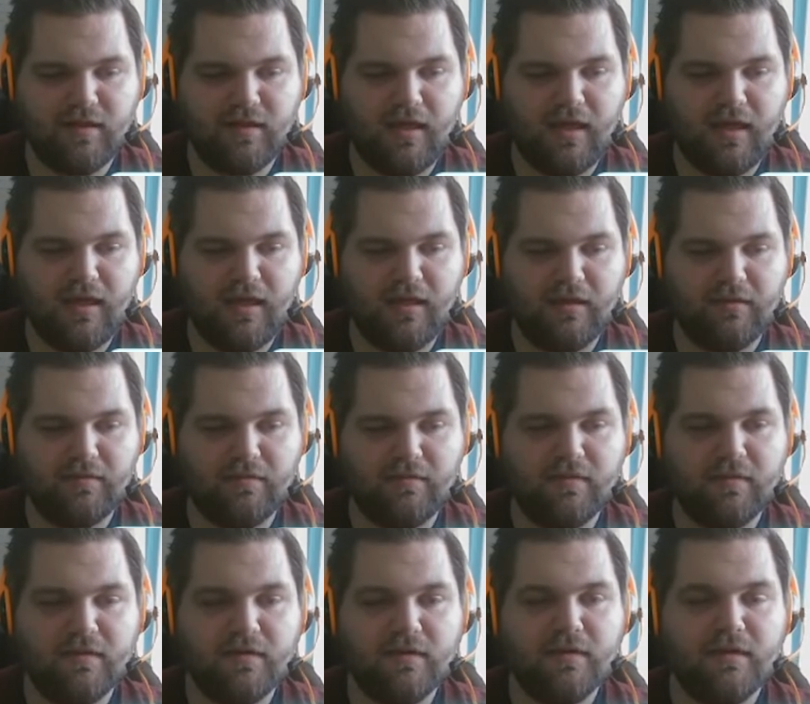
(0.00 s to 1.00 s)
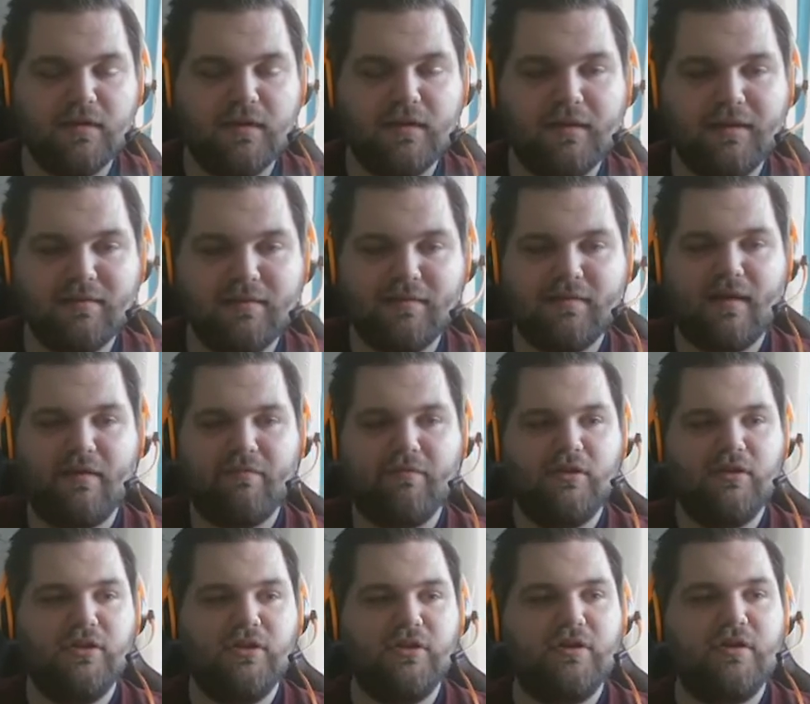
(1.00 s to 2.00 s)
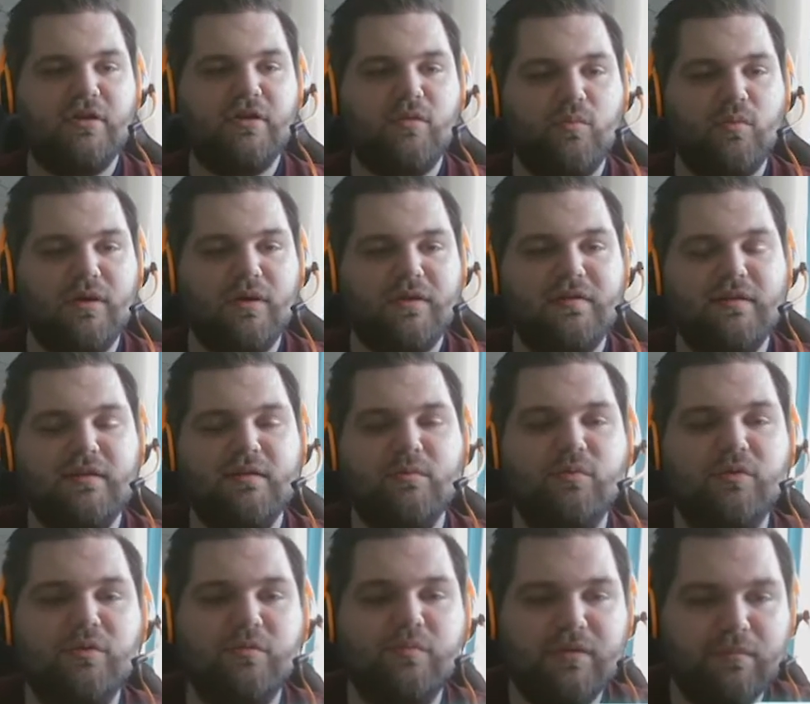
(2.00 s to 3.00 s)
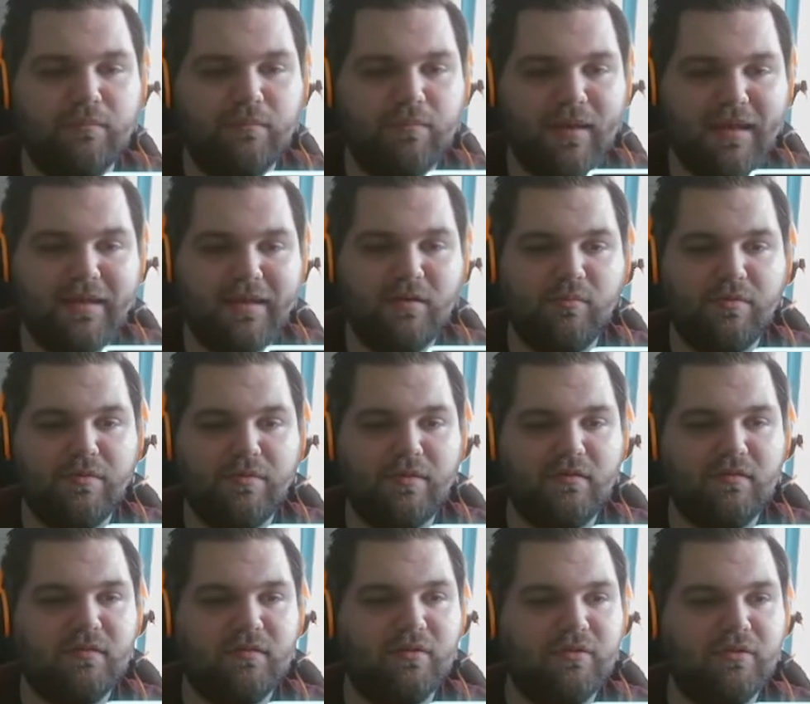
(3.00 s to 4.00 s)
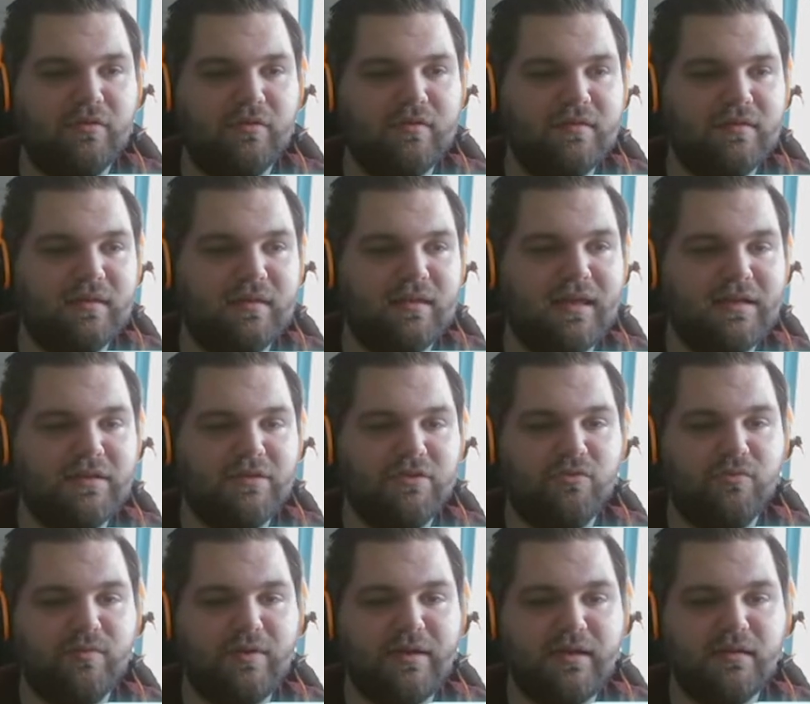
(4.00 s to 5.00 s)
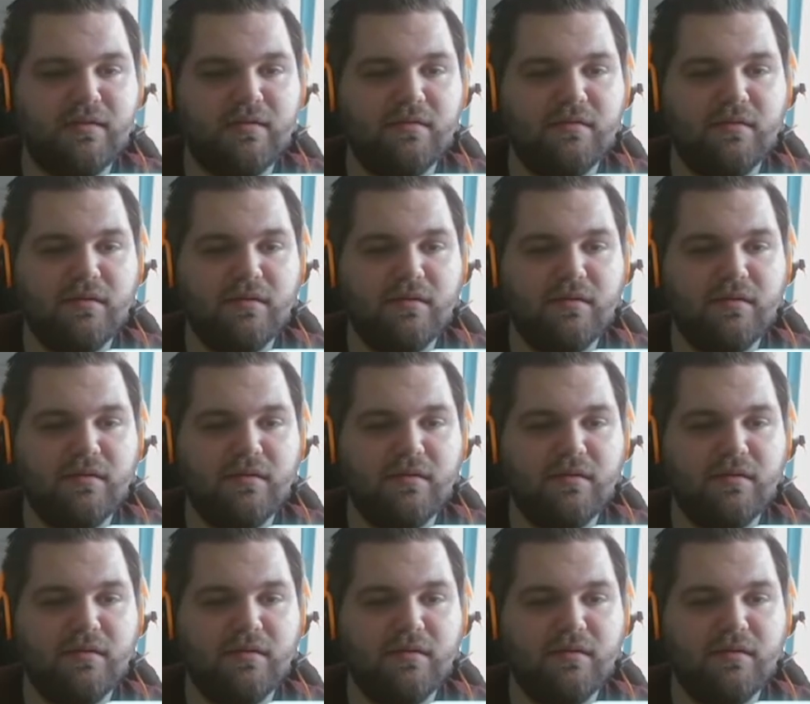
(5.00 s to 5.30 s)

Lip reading: And let's have a look what he would be betting with this. So you see the light green.